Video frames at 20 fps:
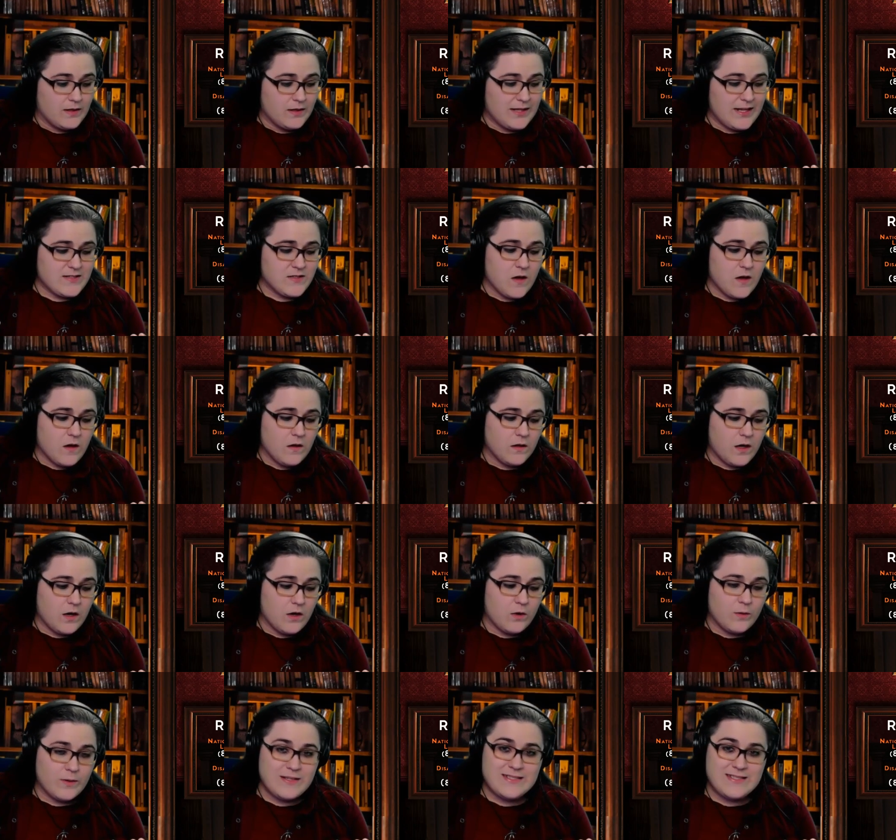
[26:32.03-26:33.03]
Let's all
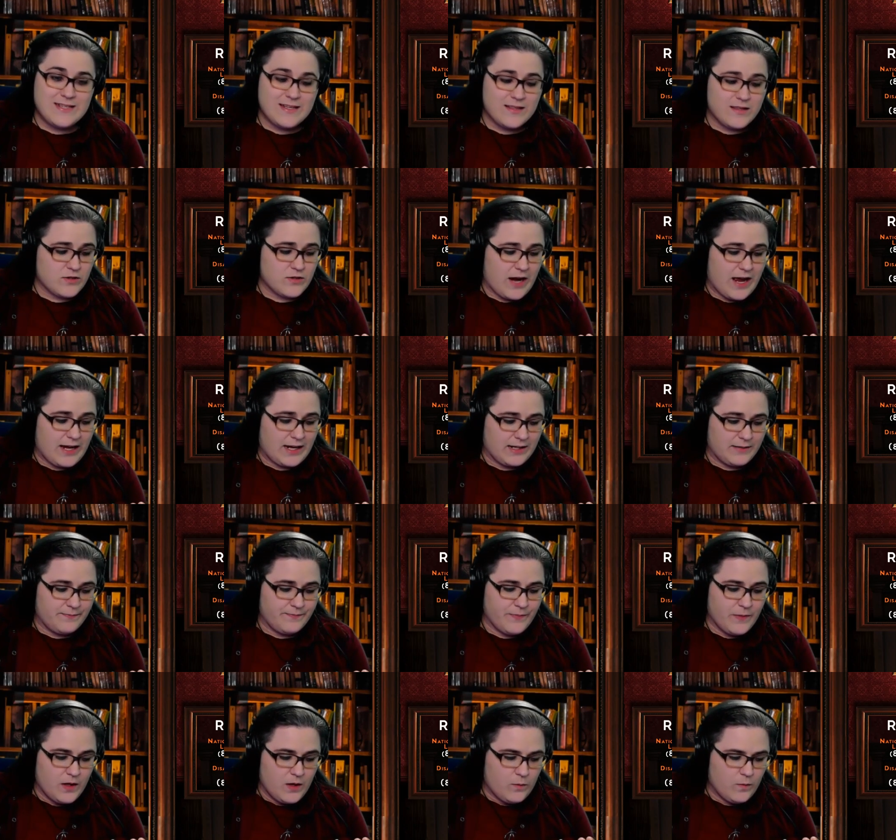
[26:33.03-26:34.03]
go and see the
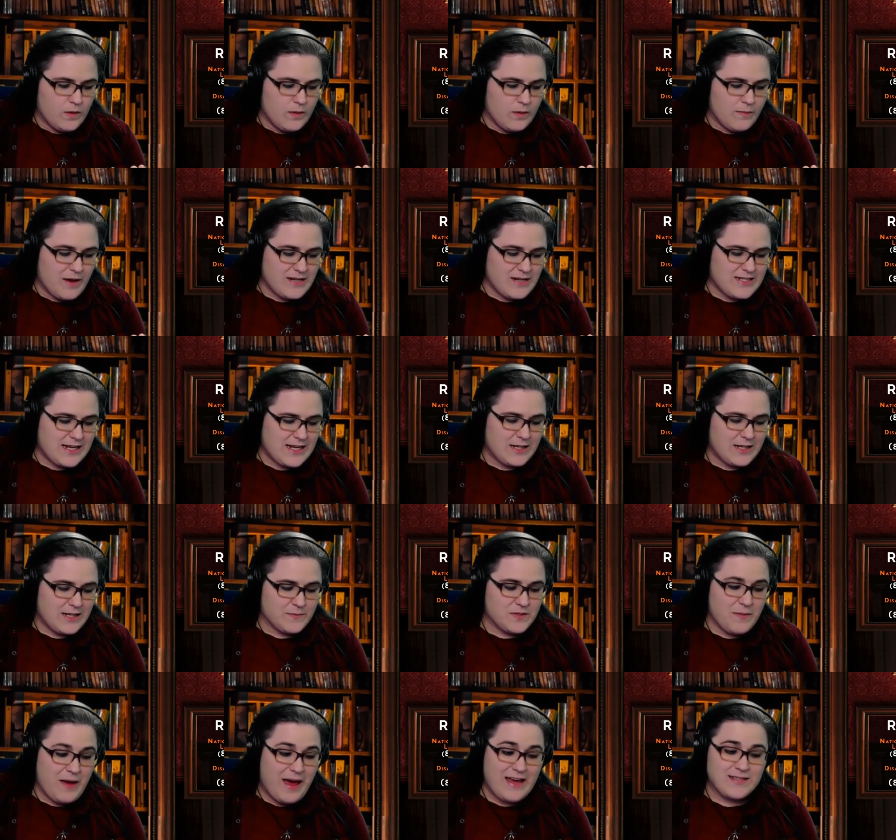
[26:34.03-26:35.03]
dragon. We might take him
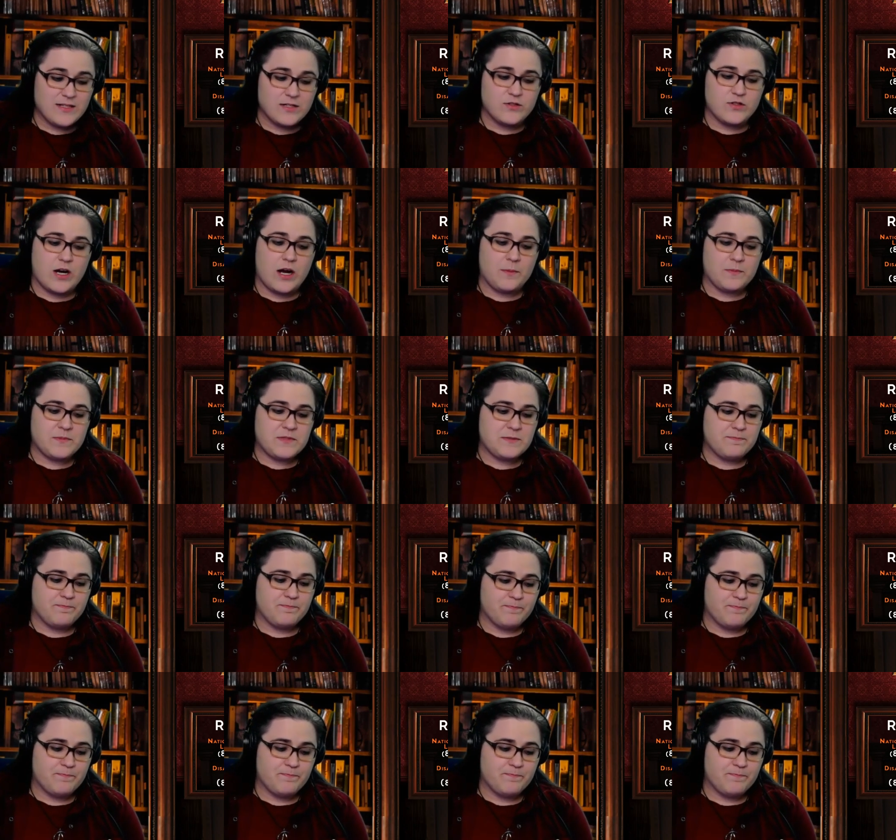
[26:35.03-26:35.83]
some acid drops.